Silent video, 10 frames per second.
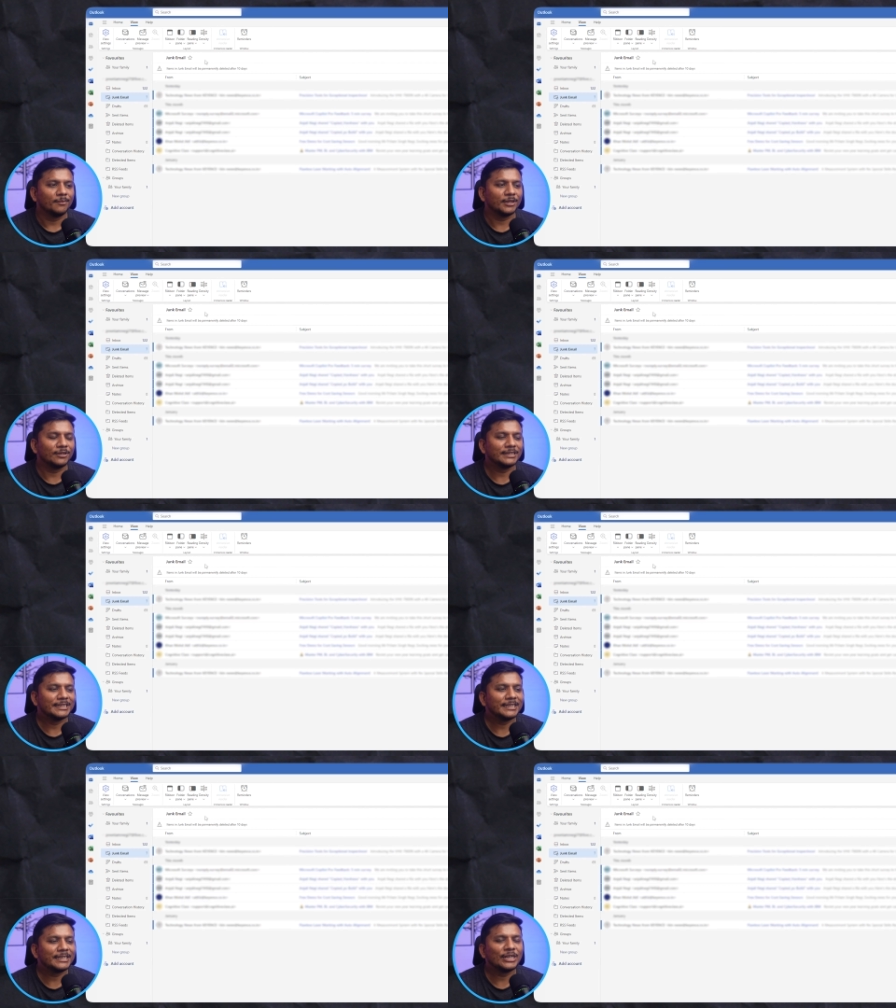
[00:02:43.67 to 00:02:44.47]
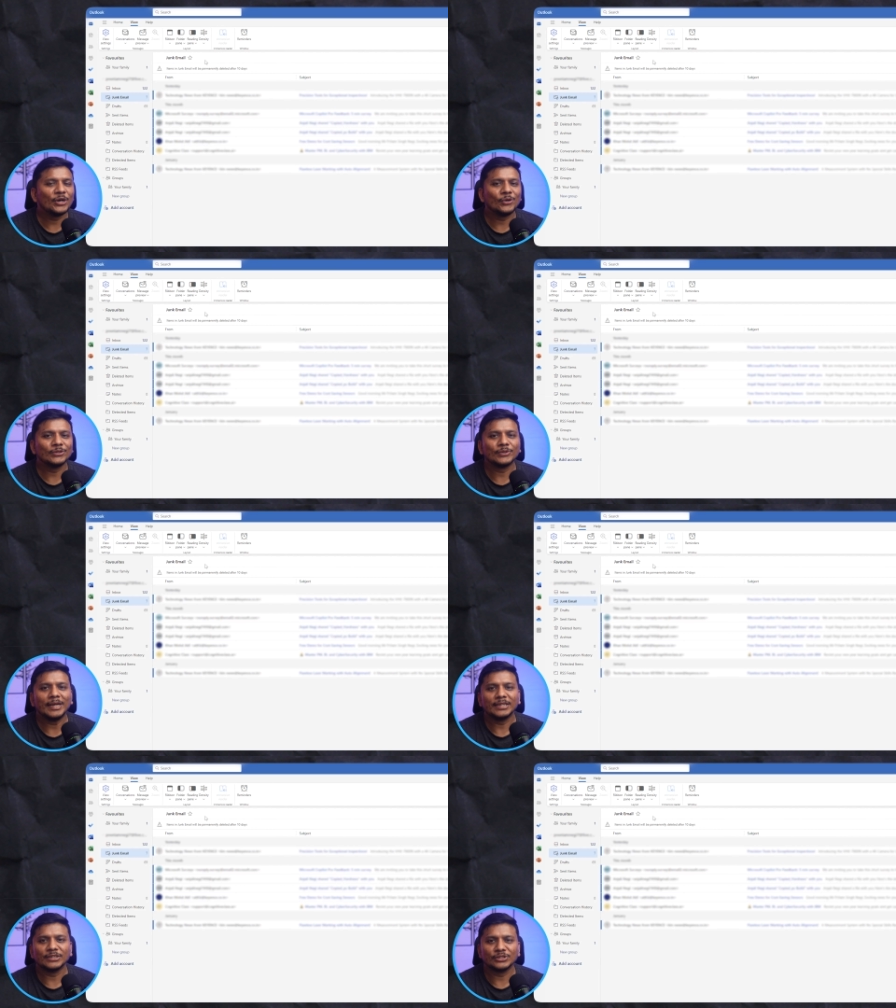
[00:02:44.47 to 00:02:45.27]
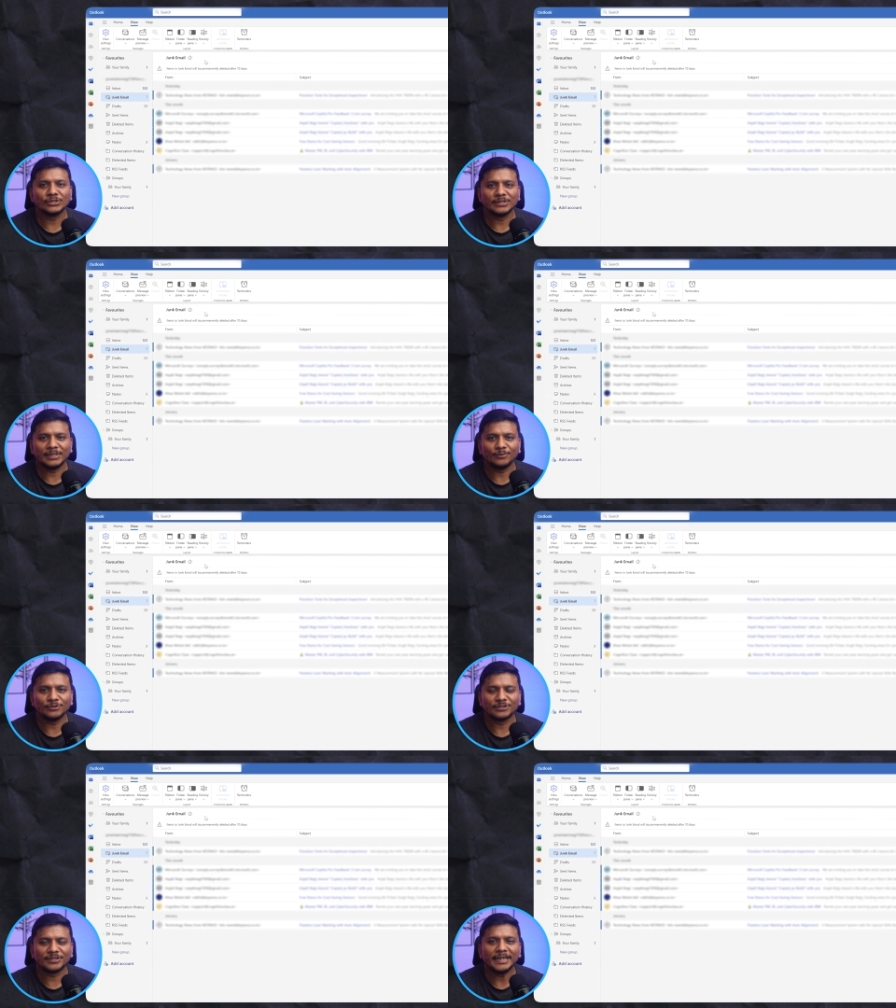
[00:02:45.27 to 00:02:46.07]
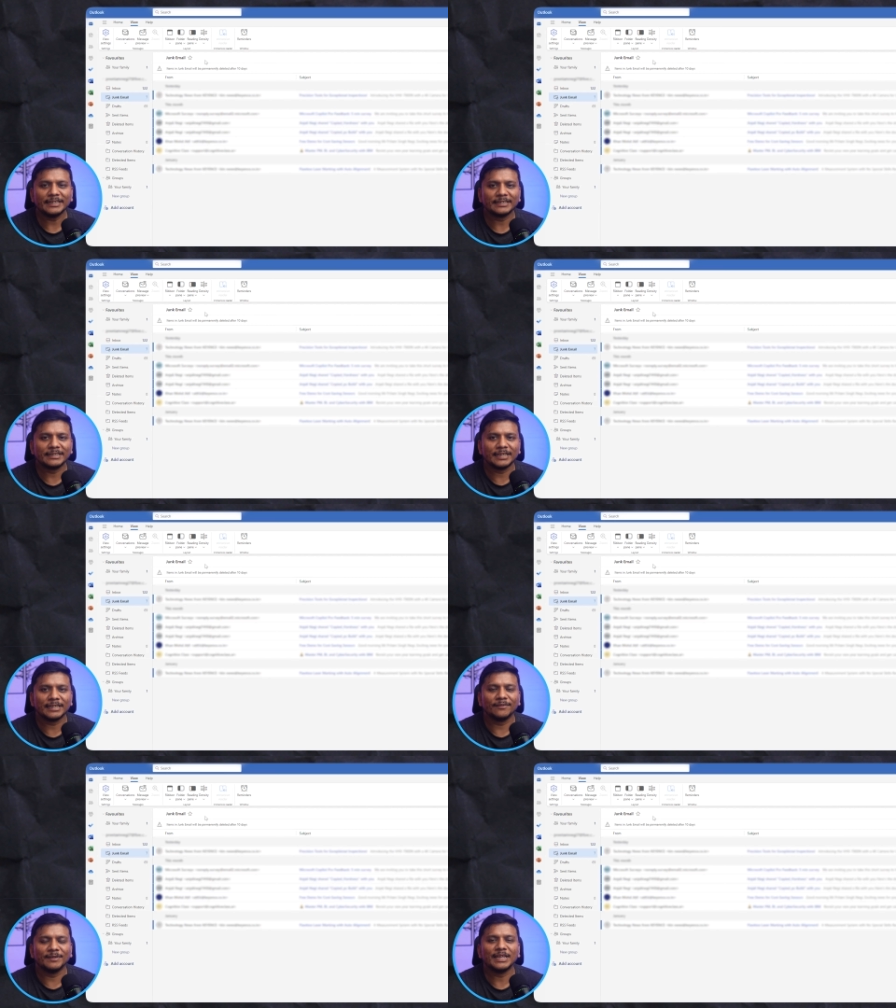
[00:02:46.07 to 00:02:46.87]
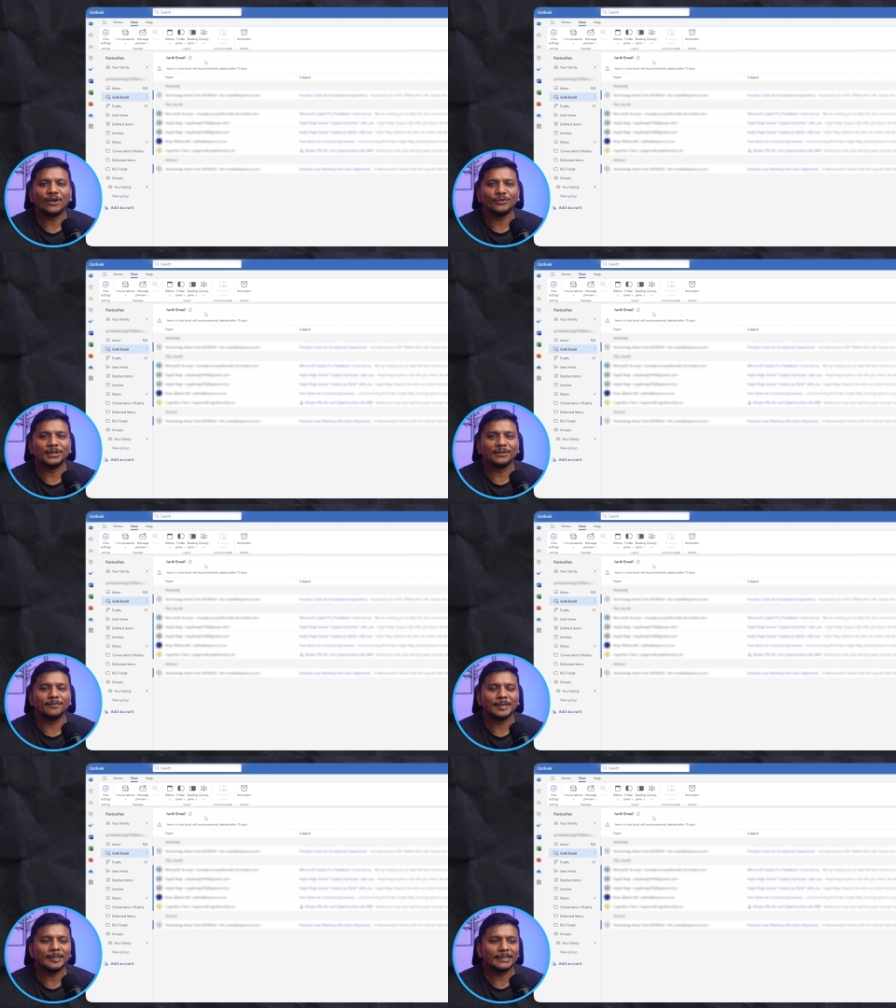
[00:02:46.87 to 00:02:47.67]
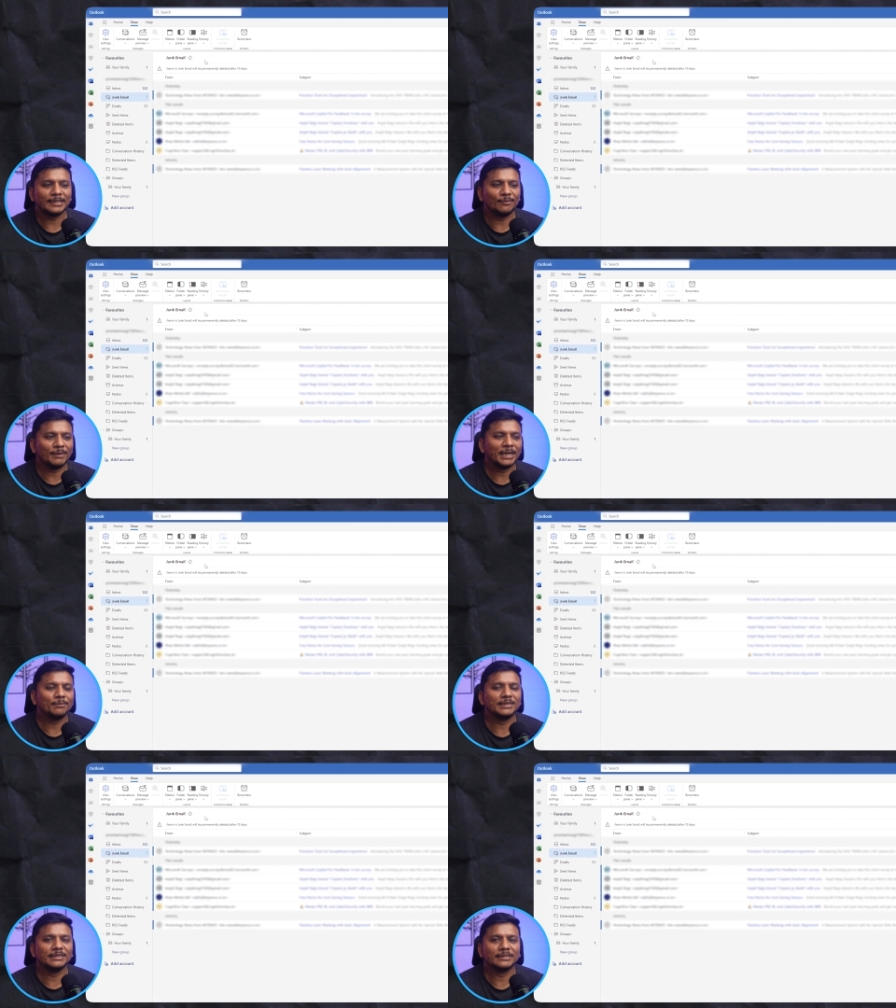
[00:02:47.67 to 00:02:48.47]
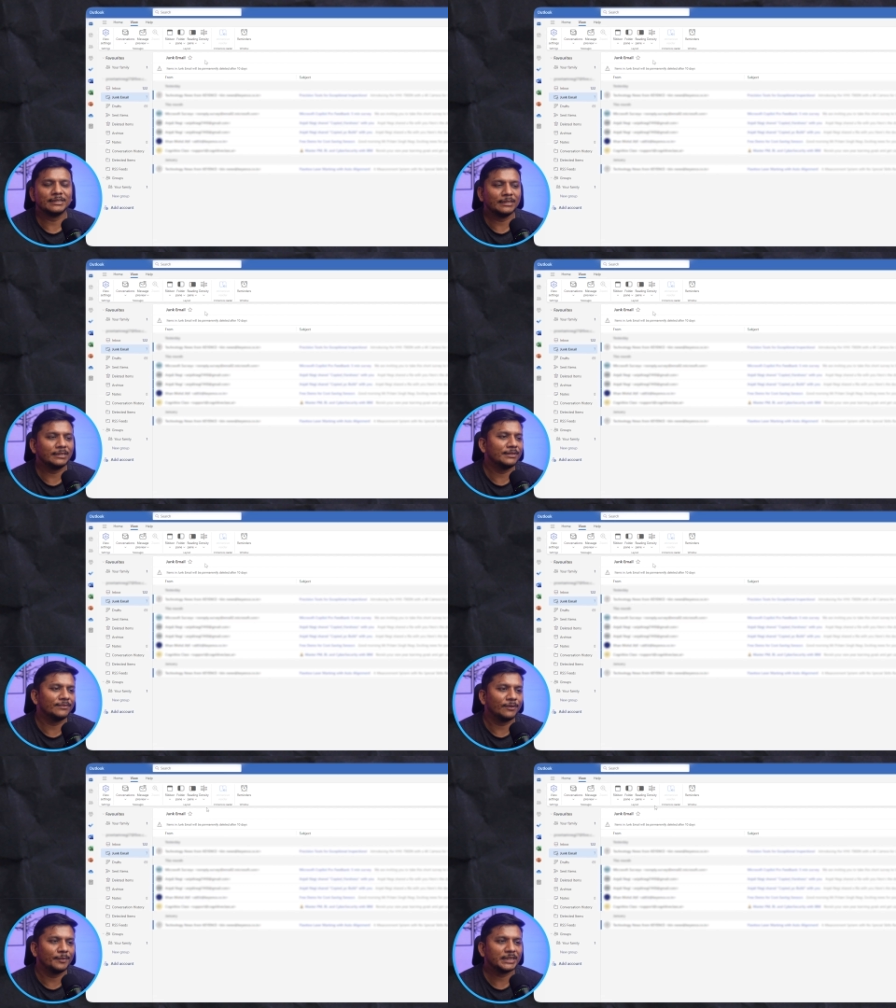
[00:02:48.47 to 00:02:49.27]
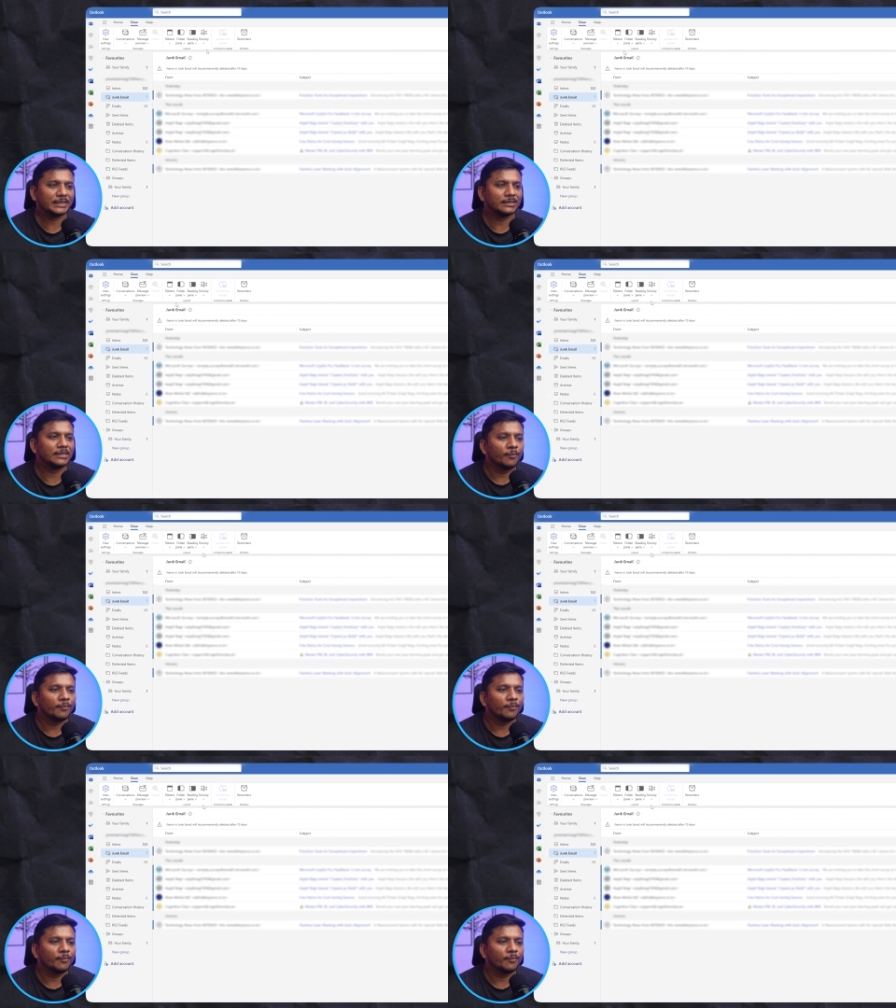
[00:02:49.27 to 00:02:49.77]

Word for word: because here also I can demonstrate the thing without revealing my personal information.